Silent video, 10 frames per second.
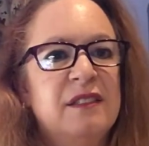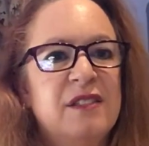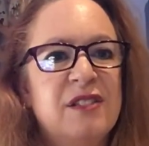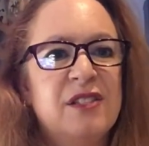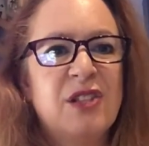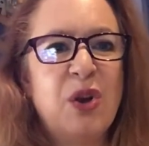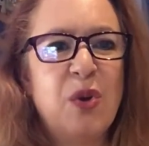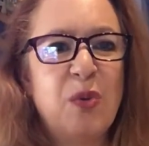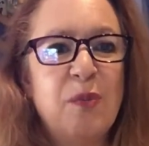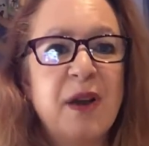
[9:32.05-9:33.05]

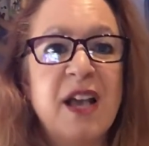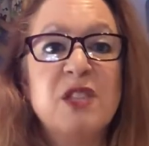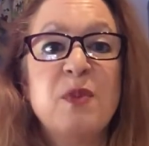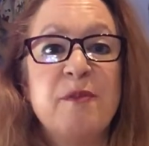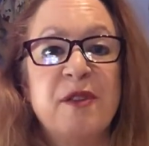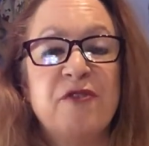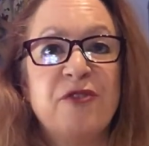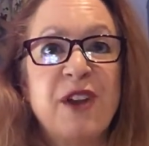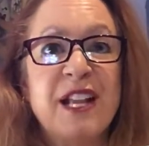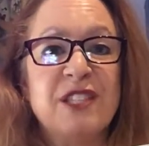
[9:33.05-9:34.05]
So, because we've been
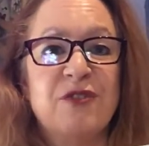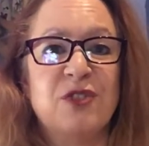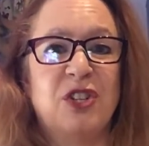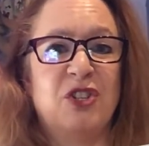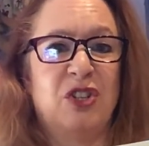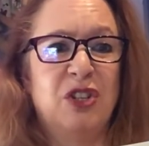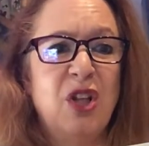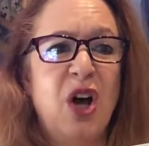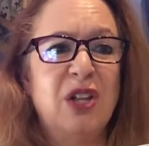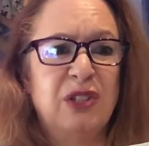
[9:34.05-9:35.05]
friends for such a
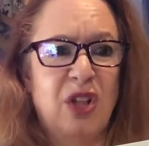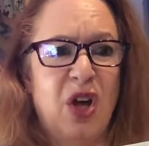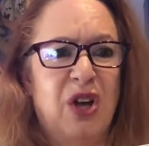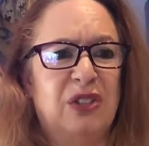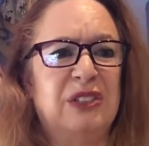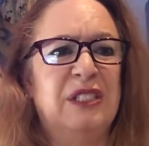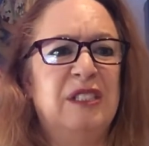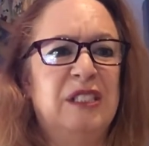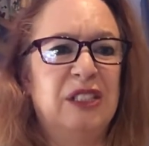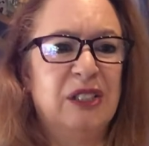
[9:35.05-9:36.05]
long
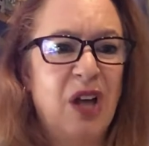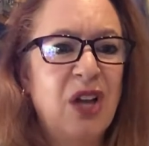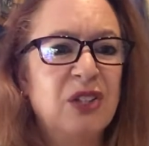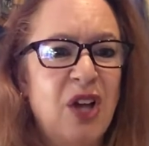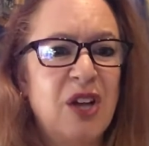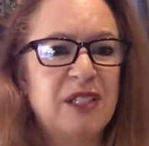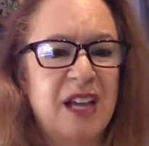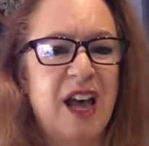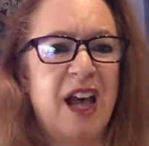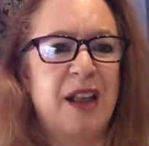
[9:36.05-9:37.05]

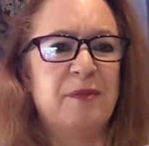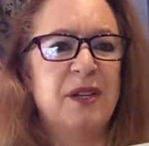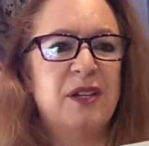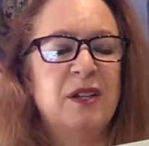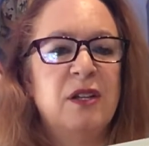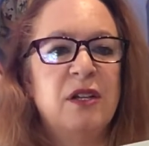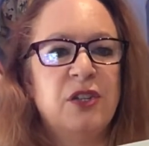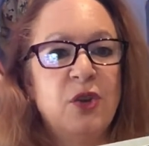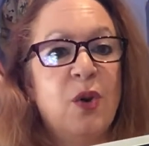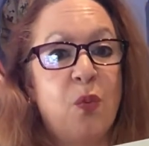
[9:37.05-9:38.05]
time,
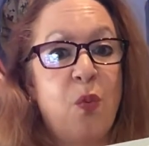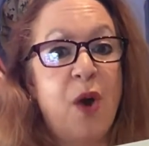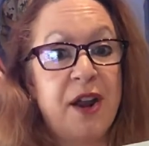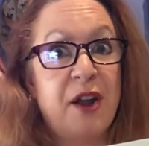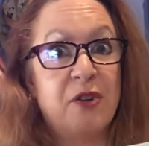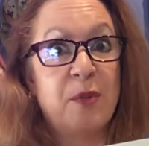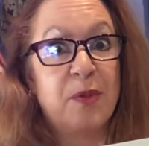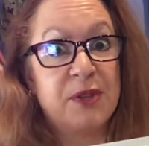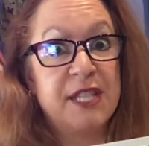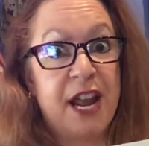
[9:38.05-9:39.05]
you're
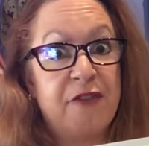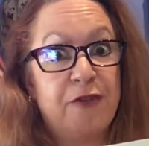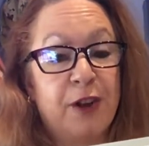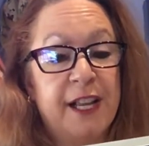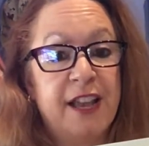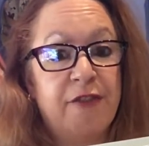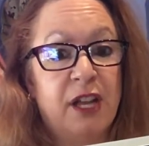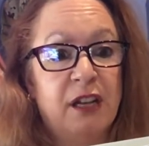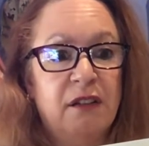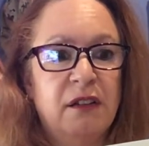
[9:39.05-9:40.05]
100% forgiven."